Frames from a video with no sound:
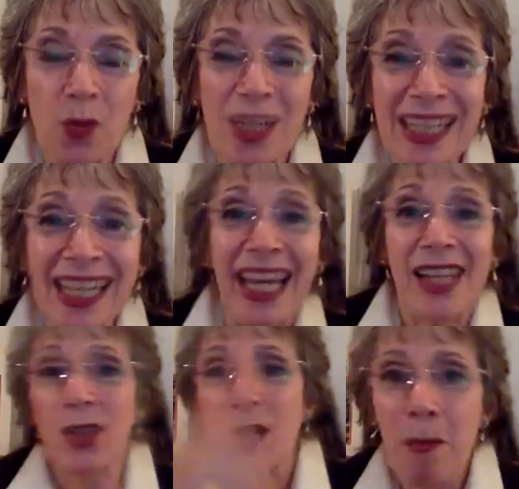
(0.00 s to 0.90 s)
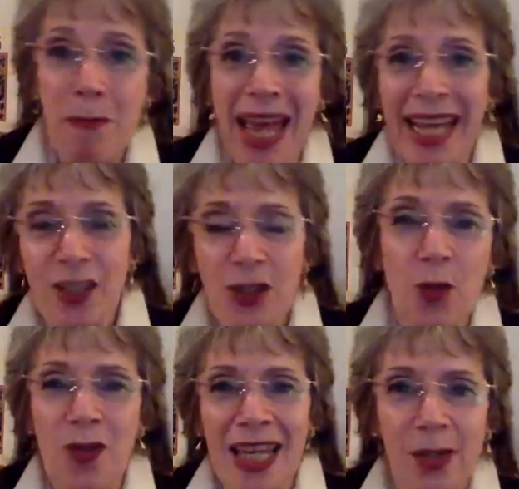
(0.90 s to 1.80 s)
one cast back in
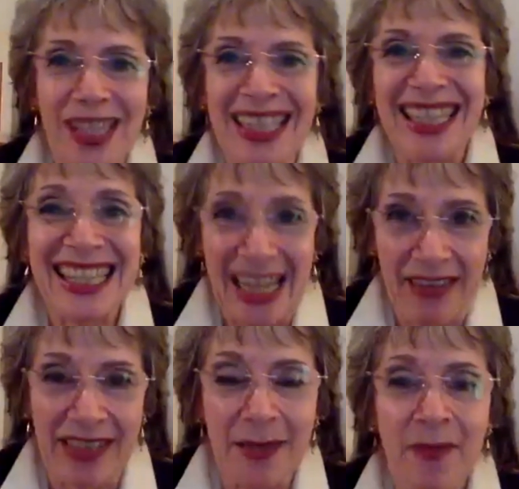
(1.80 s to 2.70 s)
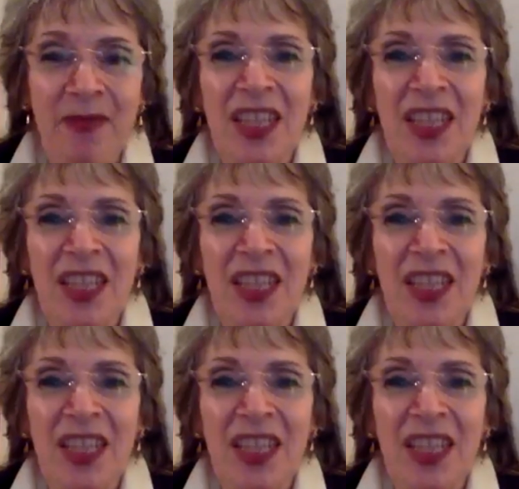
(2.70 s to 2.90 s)
2007.